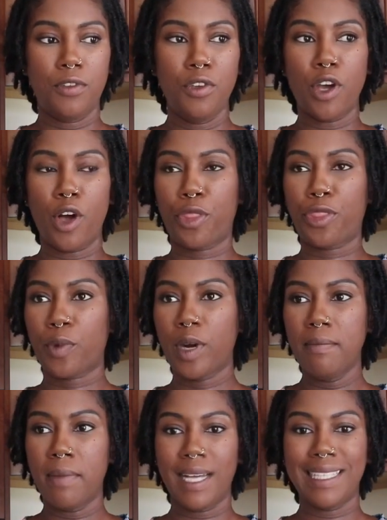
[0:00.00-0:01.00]

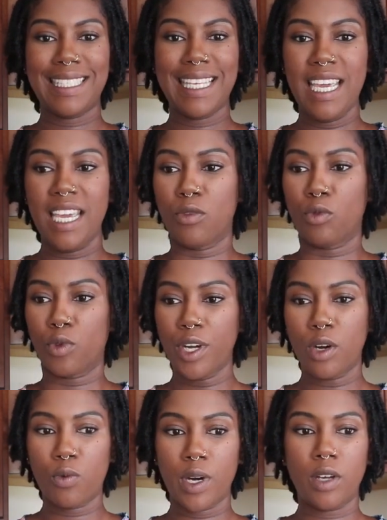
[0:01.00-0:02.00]
3 months eating
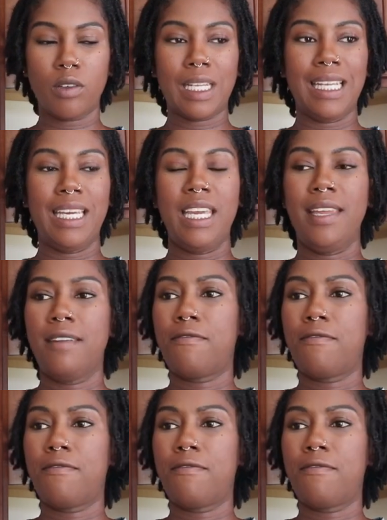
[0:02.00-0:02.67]
real clean,